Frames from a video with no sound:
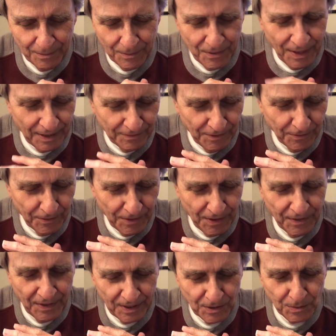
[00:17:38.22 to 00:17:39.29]
We're thankful for
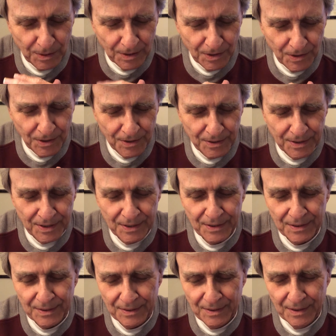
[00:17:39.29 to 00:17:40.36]
the things we learned,
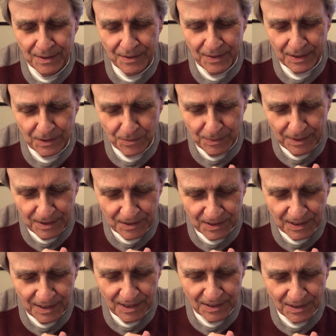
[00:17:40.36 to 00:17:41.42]
things we
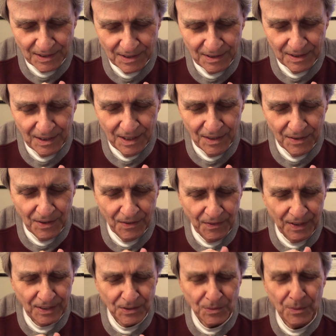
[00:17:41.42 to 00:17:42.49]
discussed, the
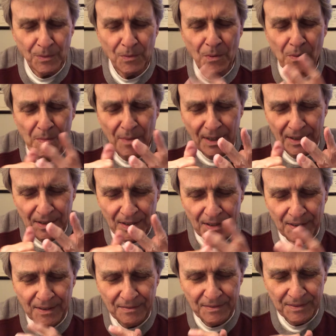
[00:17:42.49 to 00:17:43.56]
things we were
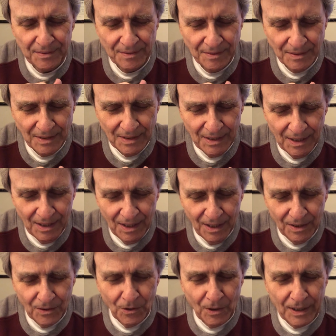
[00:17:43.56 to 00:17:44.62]
reminded of.
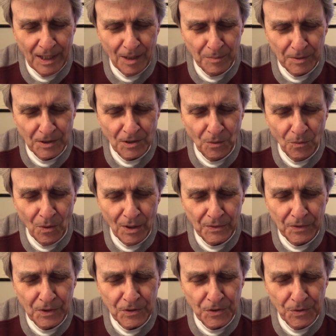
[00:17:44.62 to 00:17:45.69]
Lord, help us to
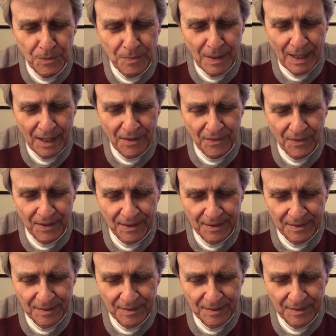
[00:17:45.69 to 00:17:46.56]
walk the true path.